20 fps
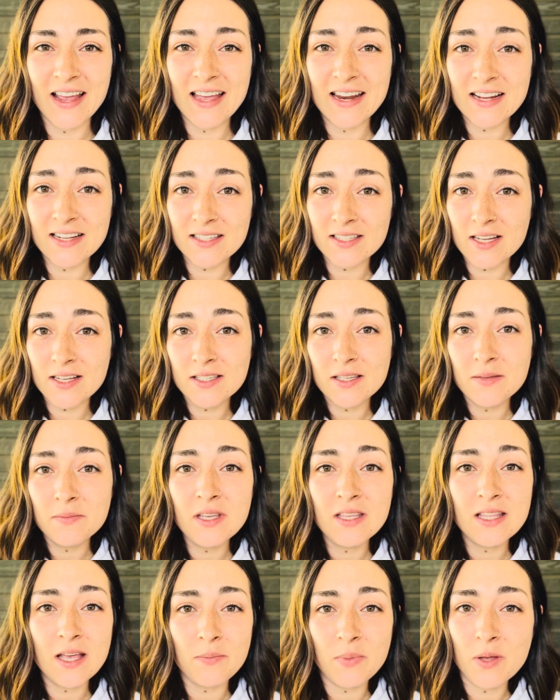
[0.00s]
And it's not
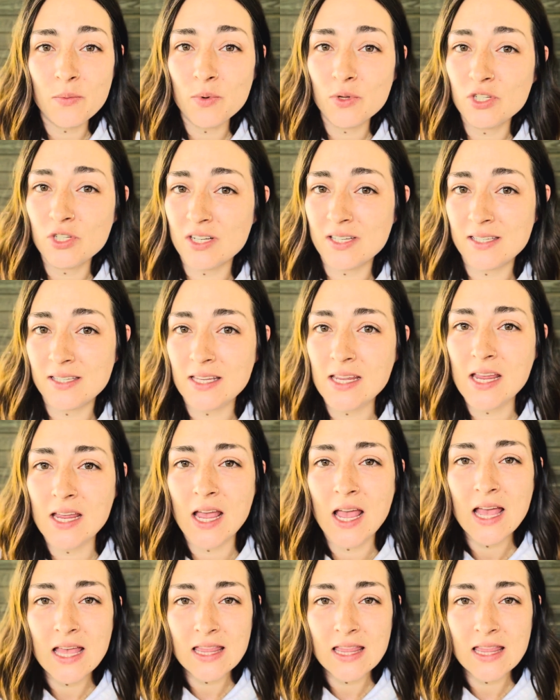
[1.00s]
something that people just see,